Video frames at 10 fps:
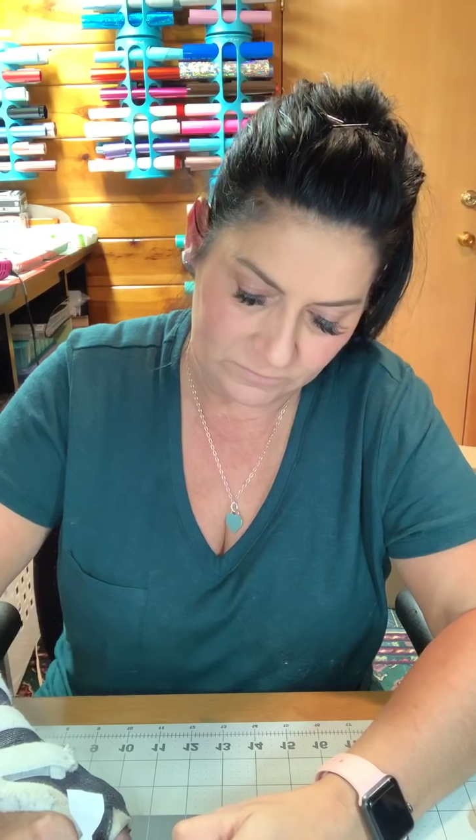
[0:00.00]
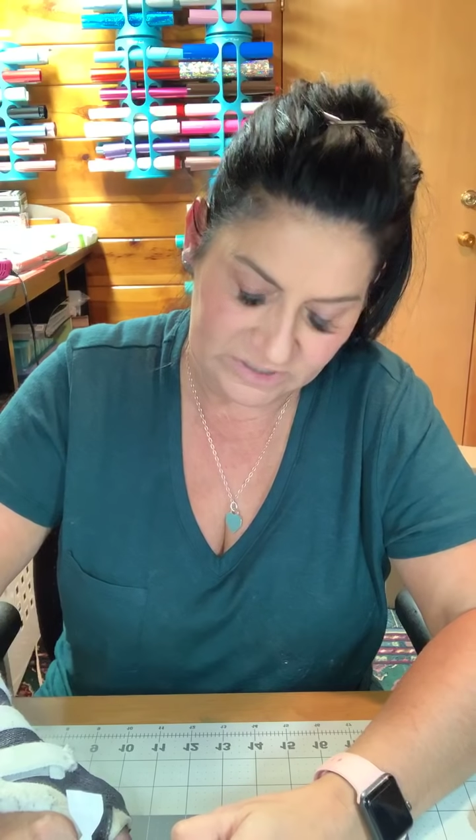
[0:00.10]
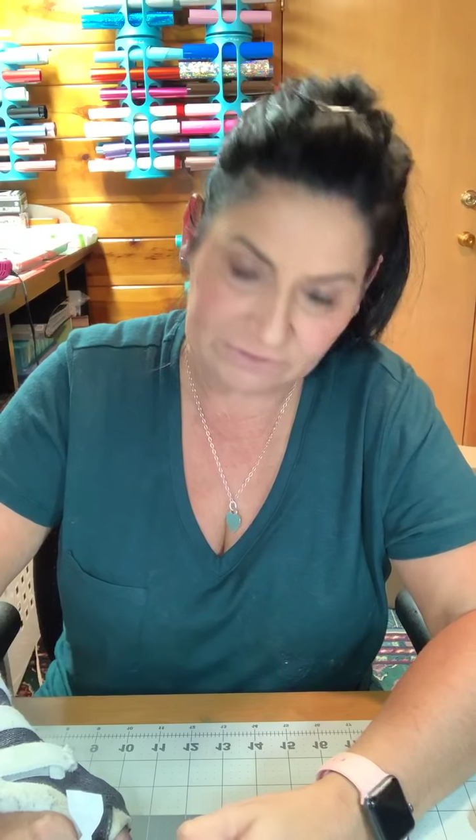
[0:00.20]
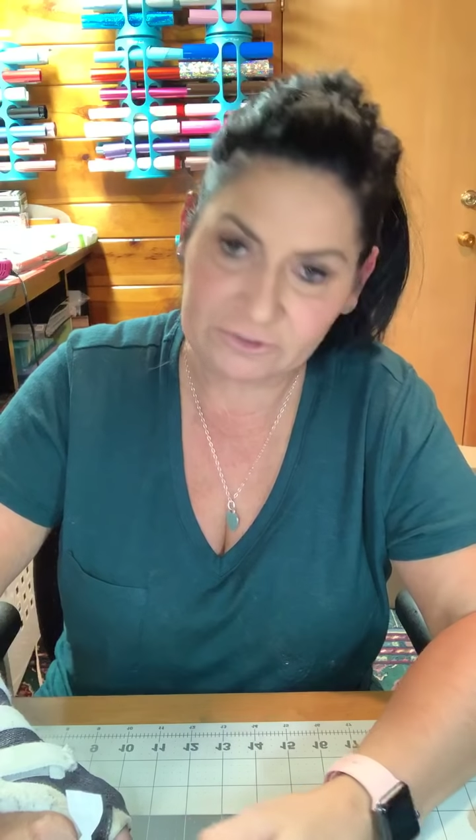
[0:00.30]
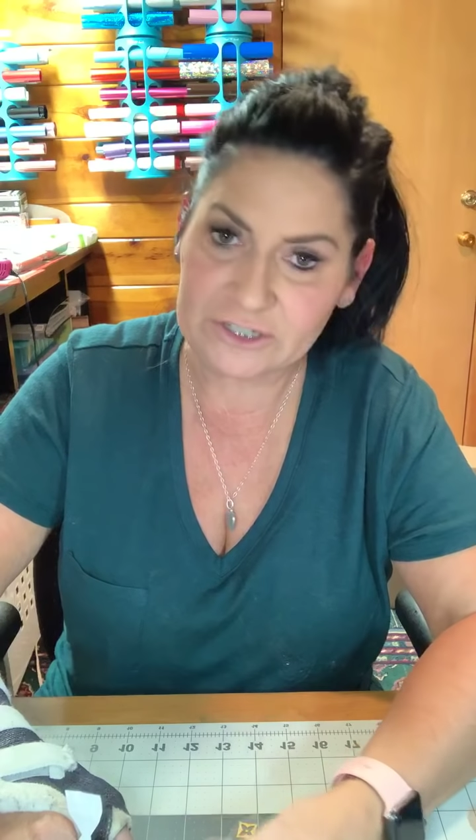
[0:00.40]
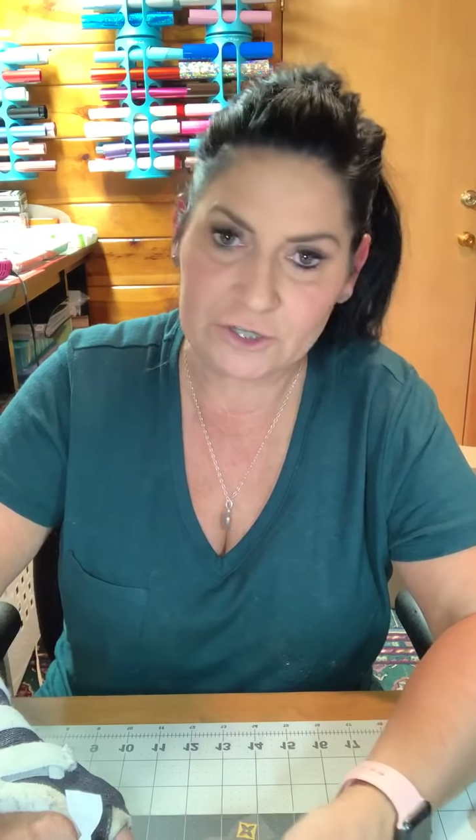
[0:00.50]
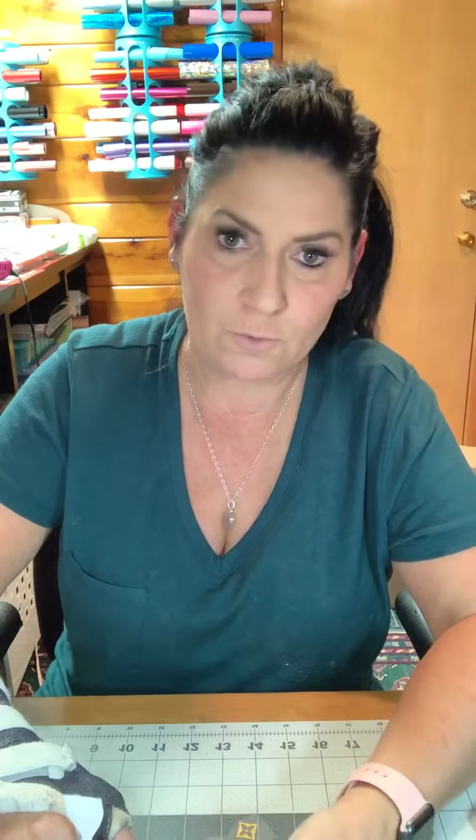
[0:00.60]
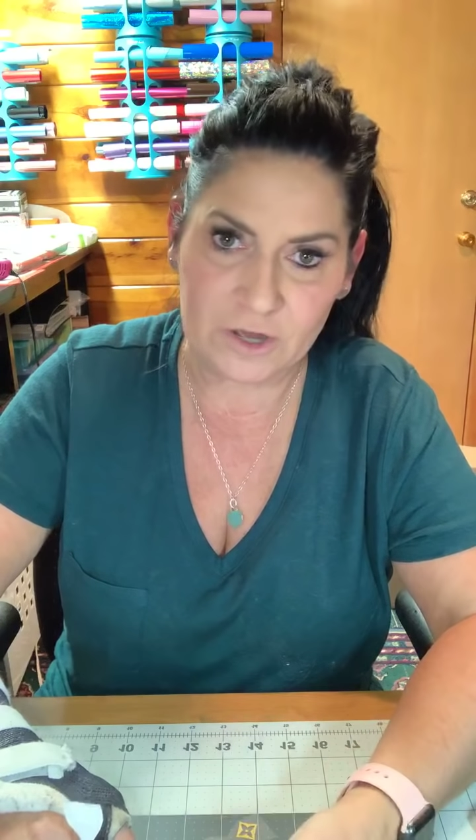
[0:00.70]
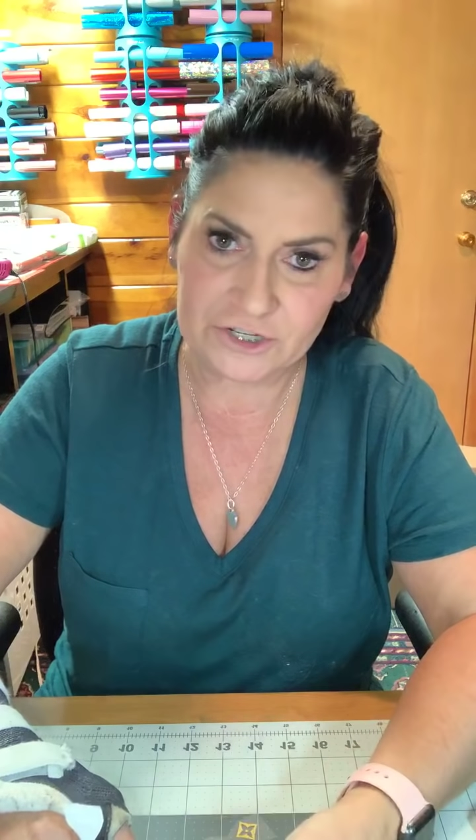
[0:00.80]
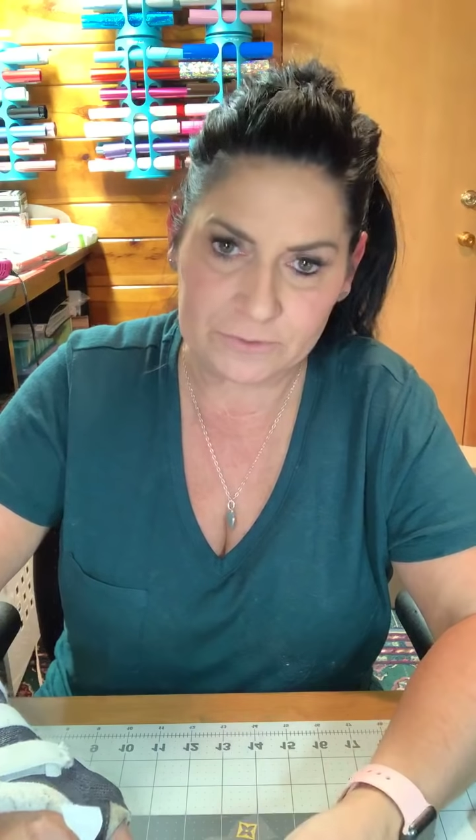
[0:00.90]
Definitely don't
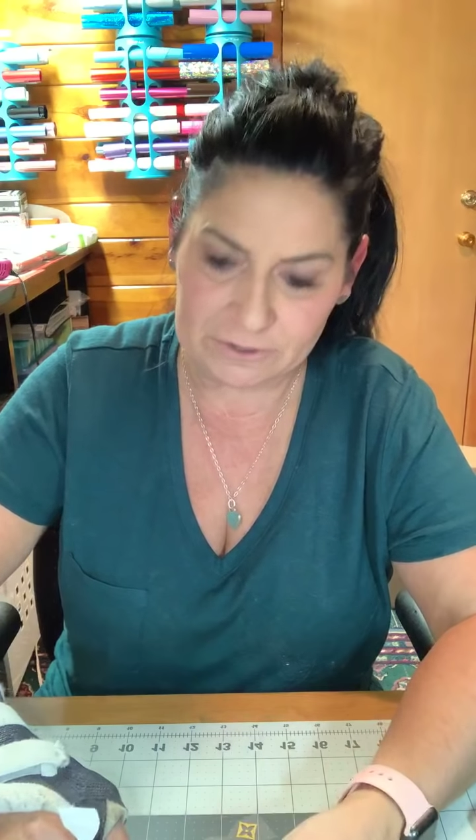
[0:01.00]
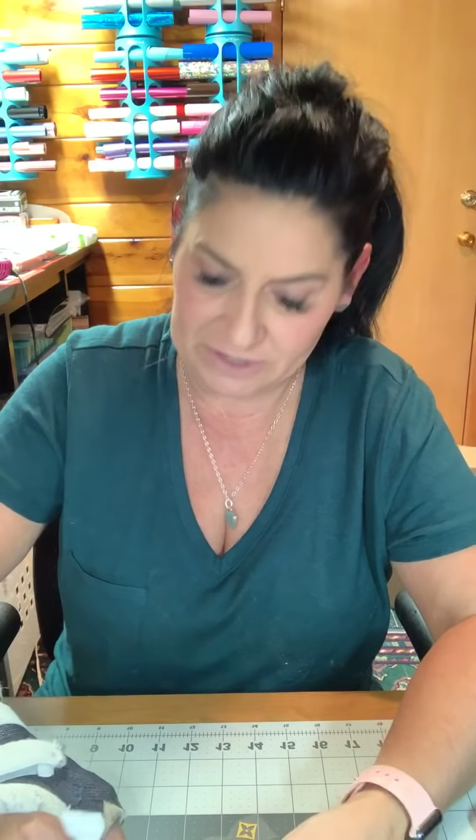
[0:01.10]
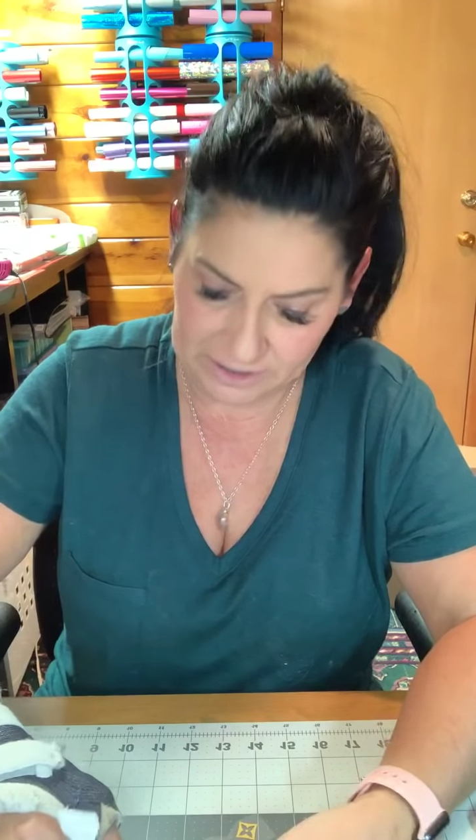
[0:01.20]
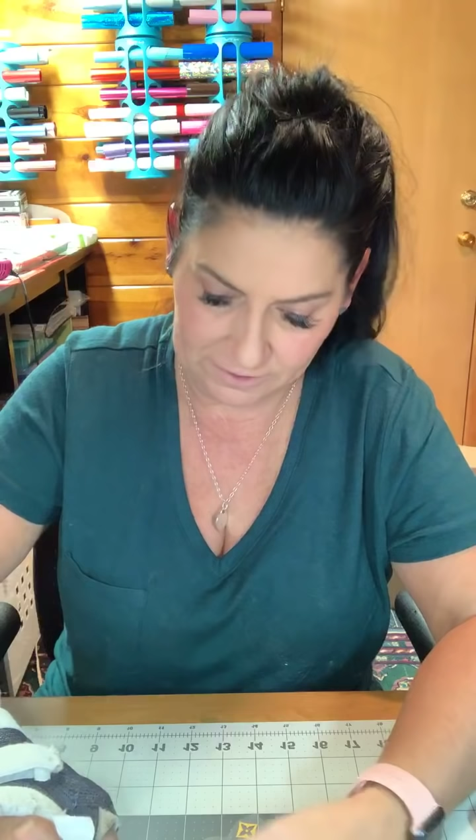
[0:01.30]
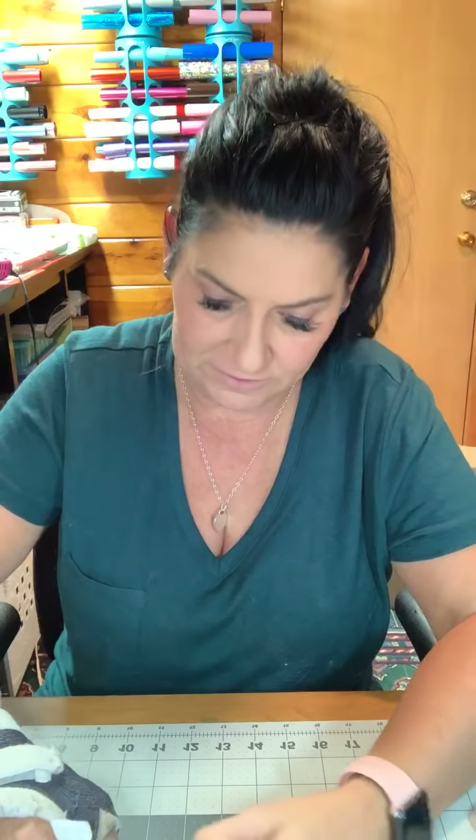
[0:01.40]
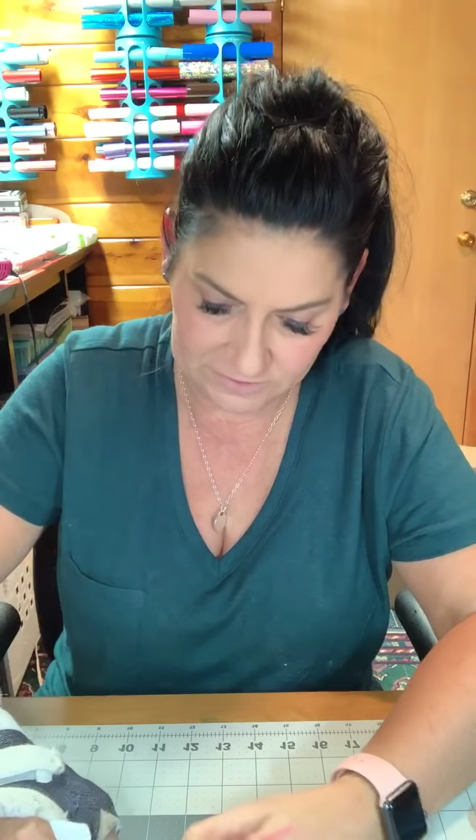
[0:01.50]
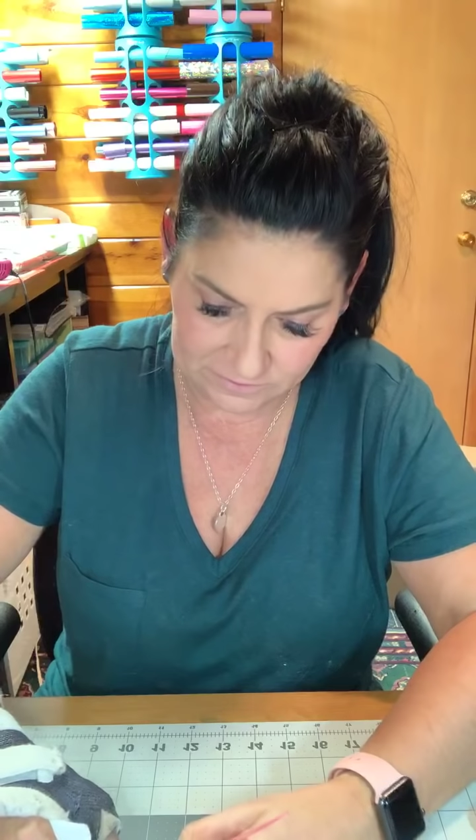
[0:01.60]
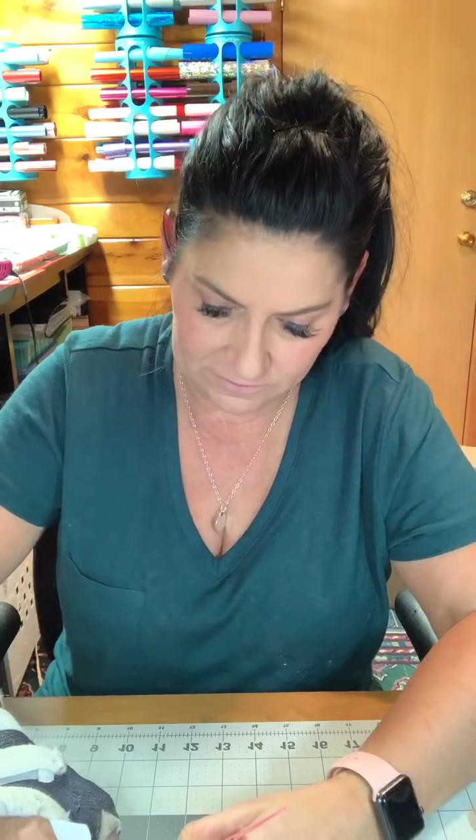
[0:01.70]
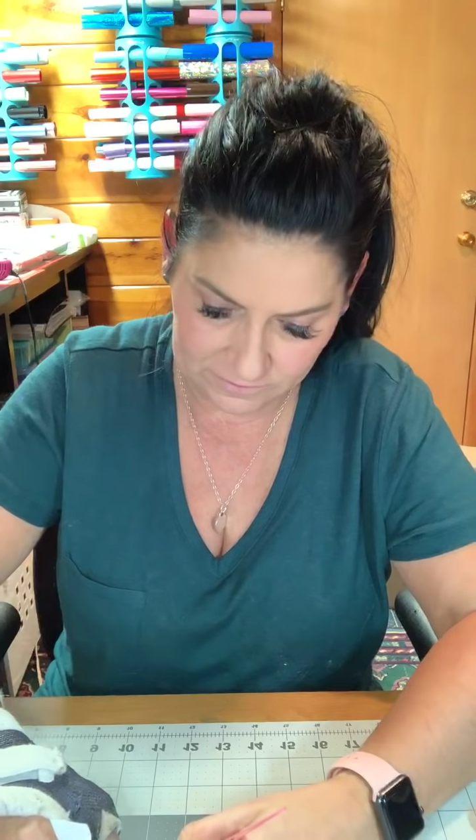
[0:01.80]
watch it around kids.